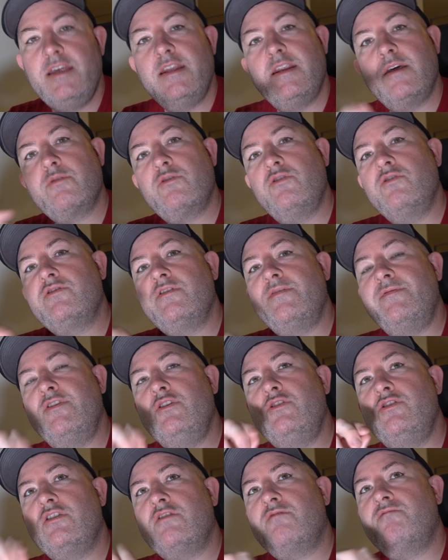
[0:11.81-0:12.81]
Now, of course, if
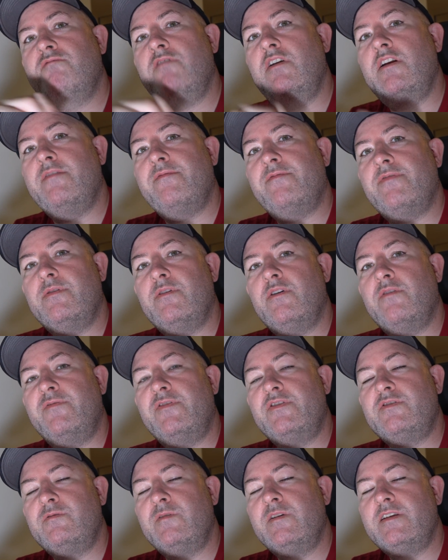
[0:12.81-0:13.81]
you just run it from the
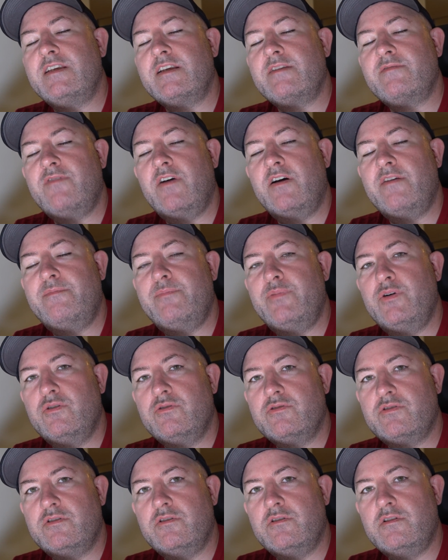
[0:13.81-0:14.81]
Office 365
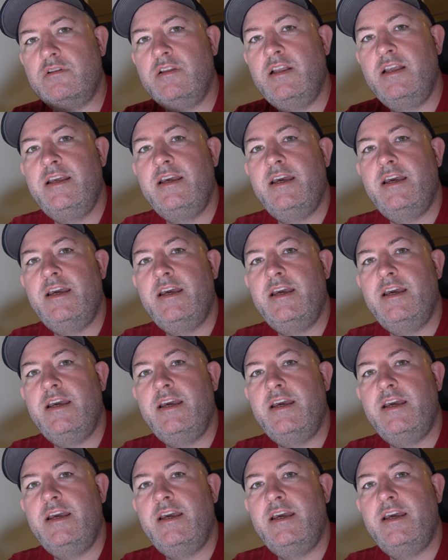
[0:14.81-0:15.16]
portal,